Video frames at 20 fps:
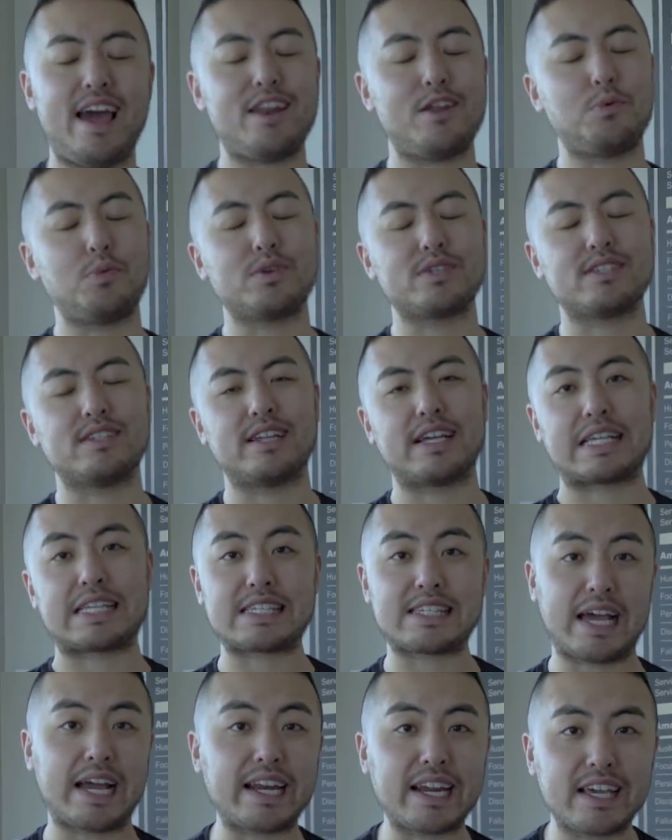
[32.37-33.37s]
And it was an
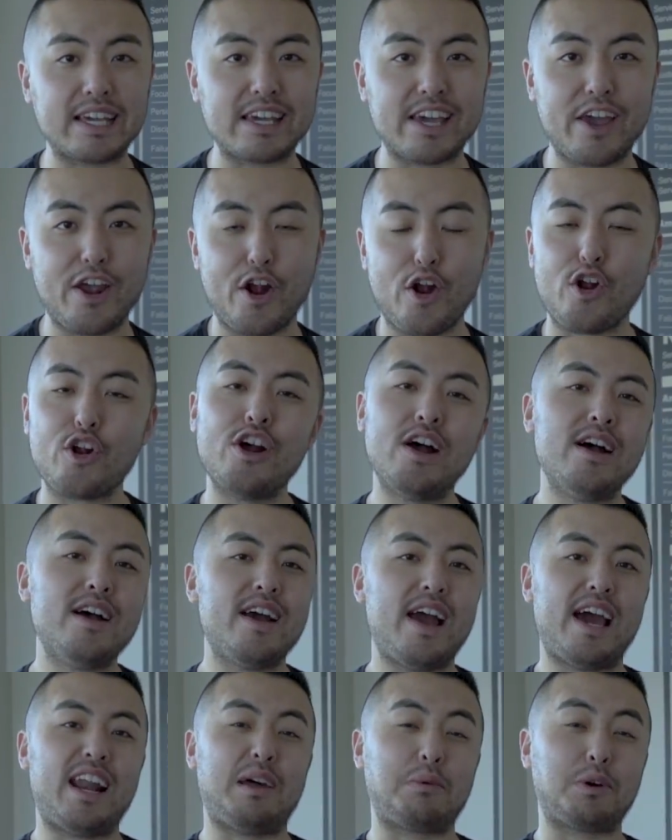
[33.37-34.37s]
exciting year,
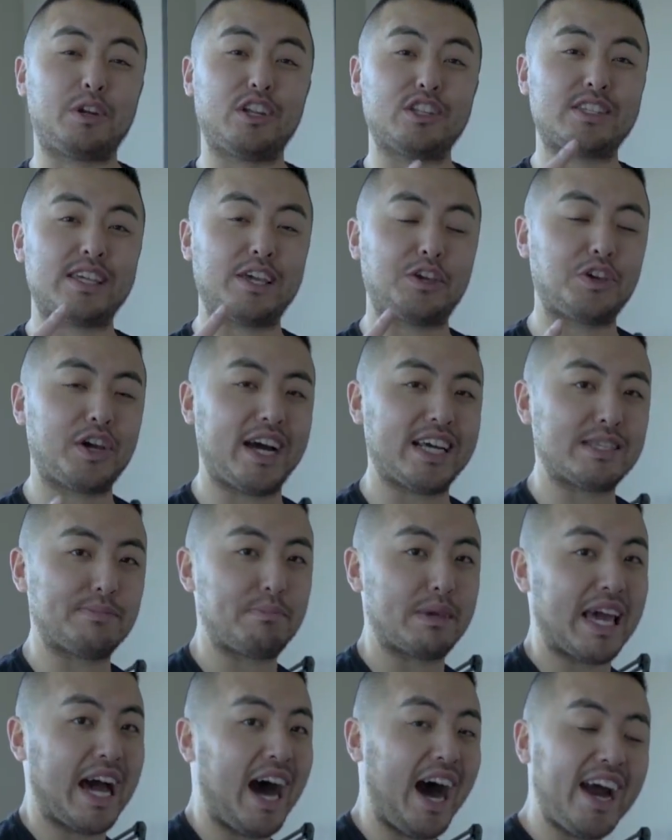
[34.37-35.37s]
and I'm gonna take you guys
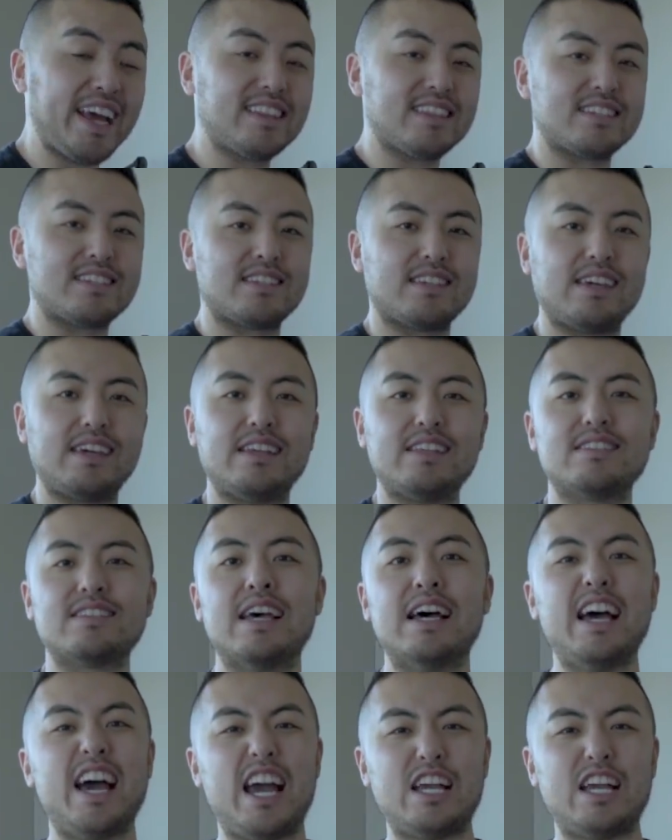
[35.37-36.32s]
behind the scenes